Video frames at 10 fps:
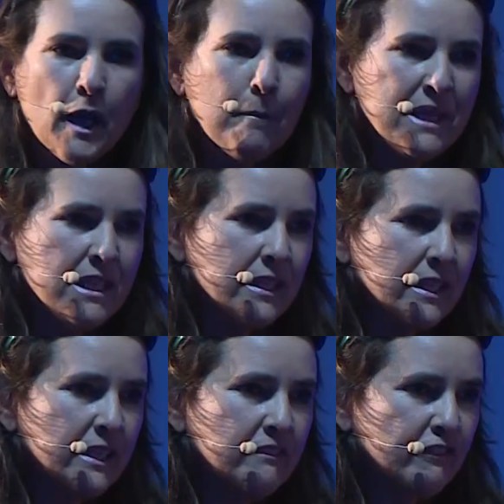Being
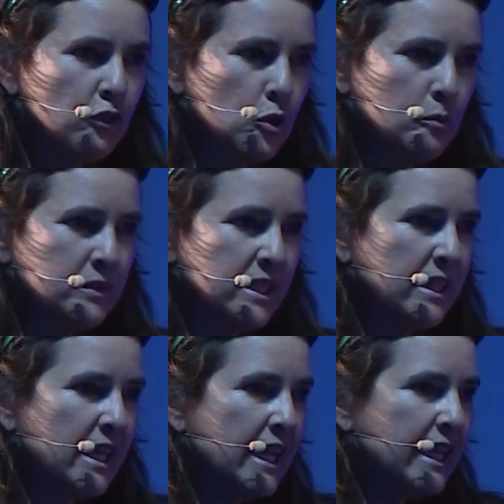informed
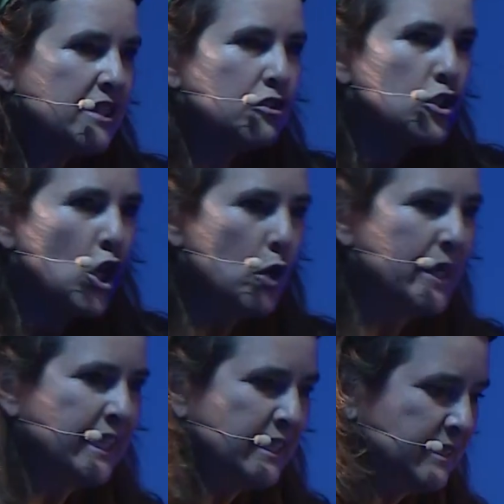is
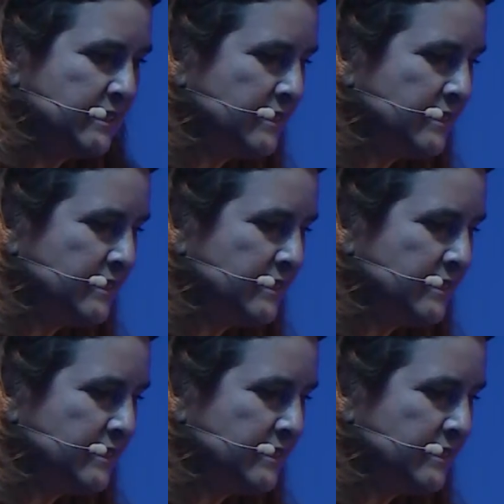knowing